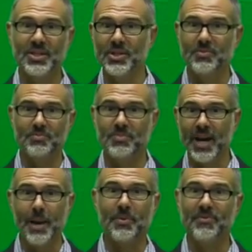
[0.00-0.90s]
each
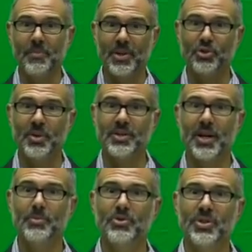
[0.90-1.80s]
type of measurement
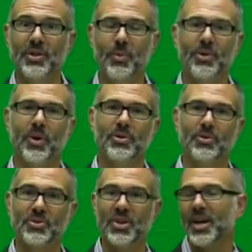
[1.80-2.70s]
I'm using, and whether I
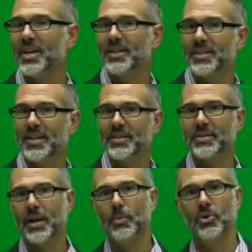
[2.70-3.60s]
use the
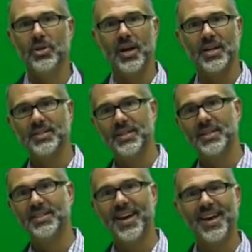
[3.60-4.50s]
DSM or the
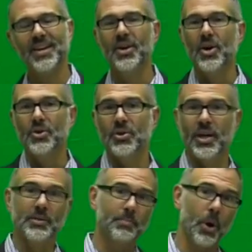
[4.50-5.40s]
ICD-10, do
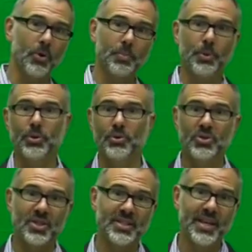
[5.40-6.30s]
they both
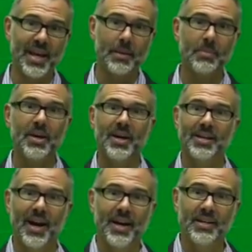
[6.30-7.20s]
produce the same
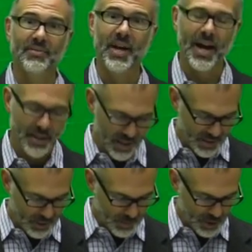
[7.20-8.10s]
kind of
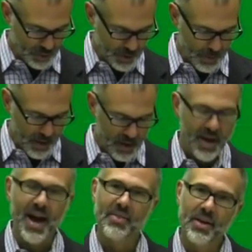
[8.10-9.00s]
diagnostic measurement?
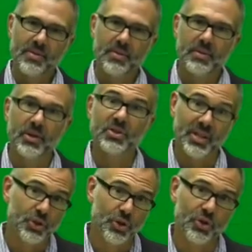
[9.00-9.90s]
And then there's
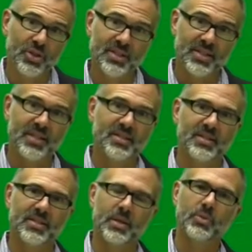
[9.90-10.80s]
internal
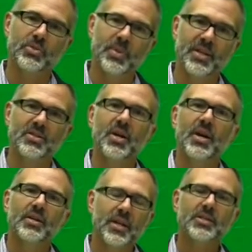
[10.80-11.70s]
consistency, which means,
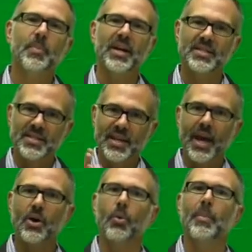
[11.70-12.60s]
does my
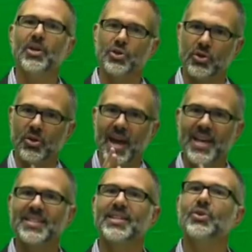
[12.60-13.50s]
scale measure
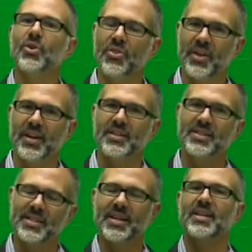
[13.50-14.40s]
a single thing?
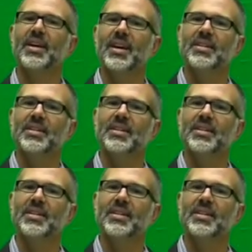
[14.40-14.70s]
Does it